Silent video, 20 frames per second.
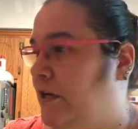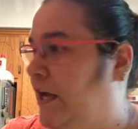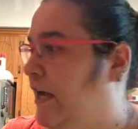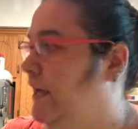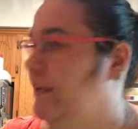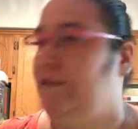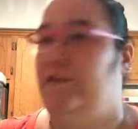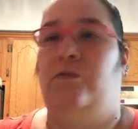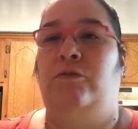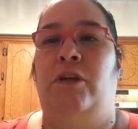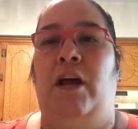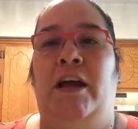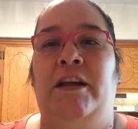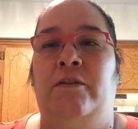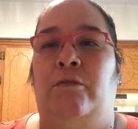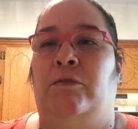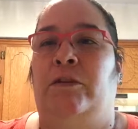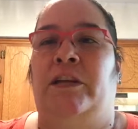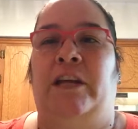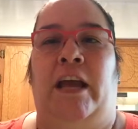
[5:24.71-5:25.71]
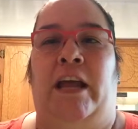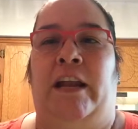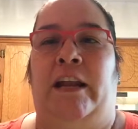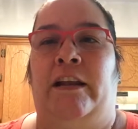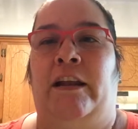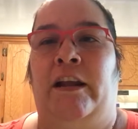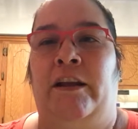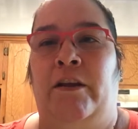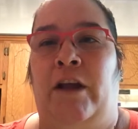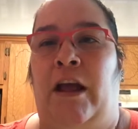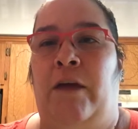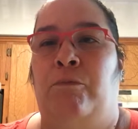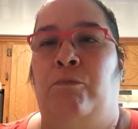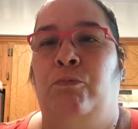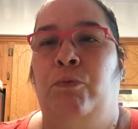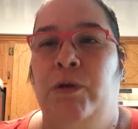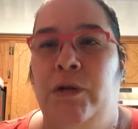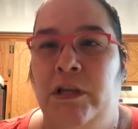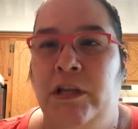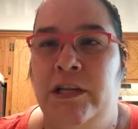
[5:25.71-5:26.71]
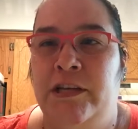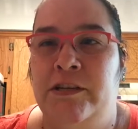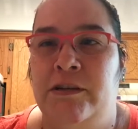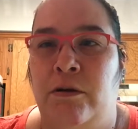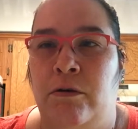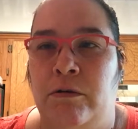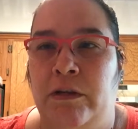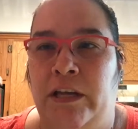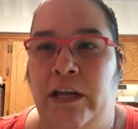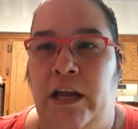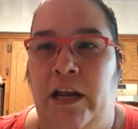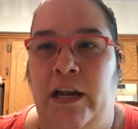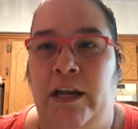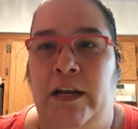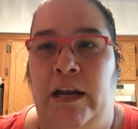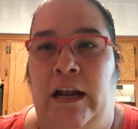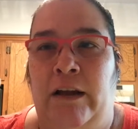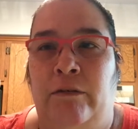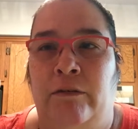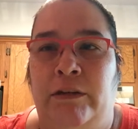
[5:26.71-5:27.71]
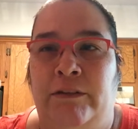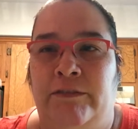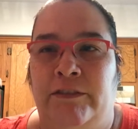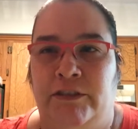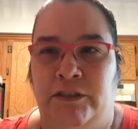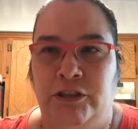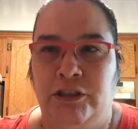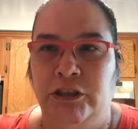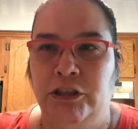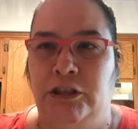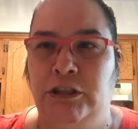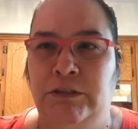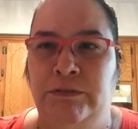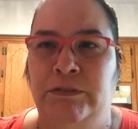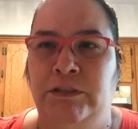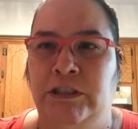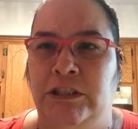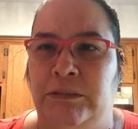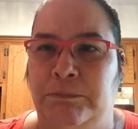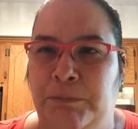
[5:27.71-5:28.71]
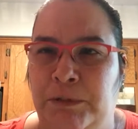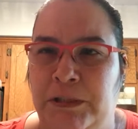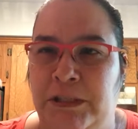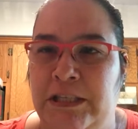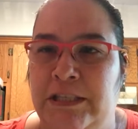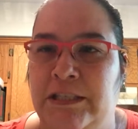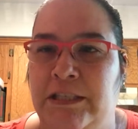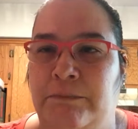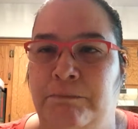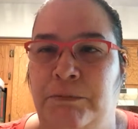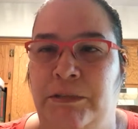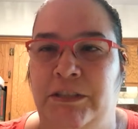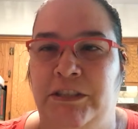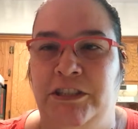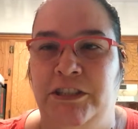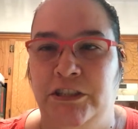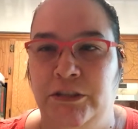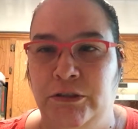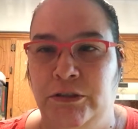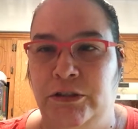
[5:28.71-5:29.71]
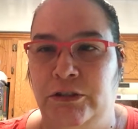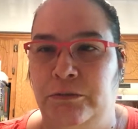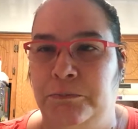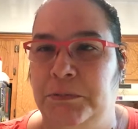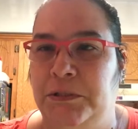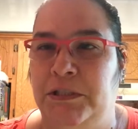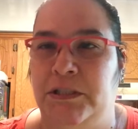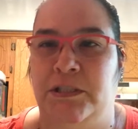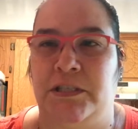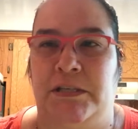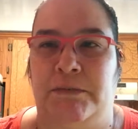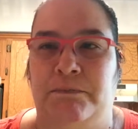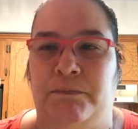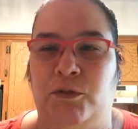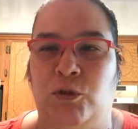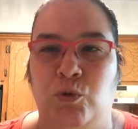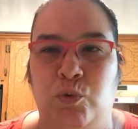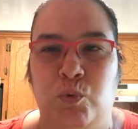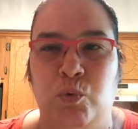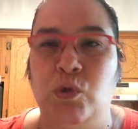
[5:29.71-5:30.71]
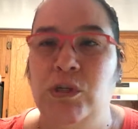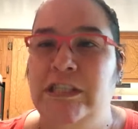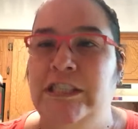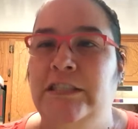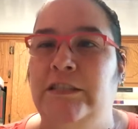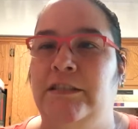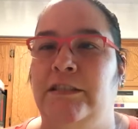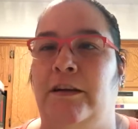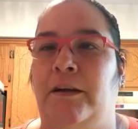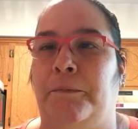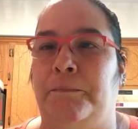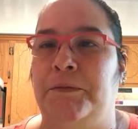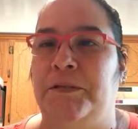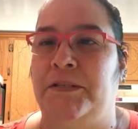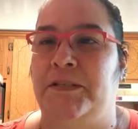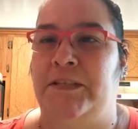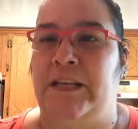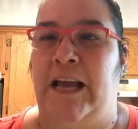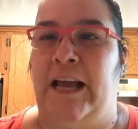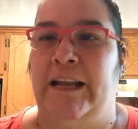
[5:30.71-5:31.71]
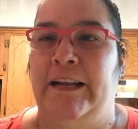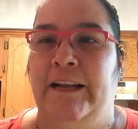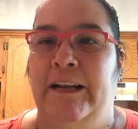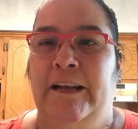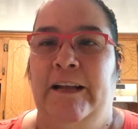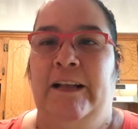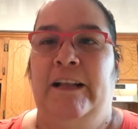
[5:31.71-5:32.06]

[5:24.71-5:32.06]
I don't I don't get it. I, I really don't get it. I don't even know if I'm going to put this up on YouTube because I'm quite upset.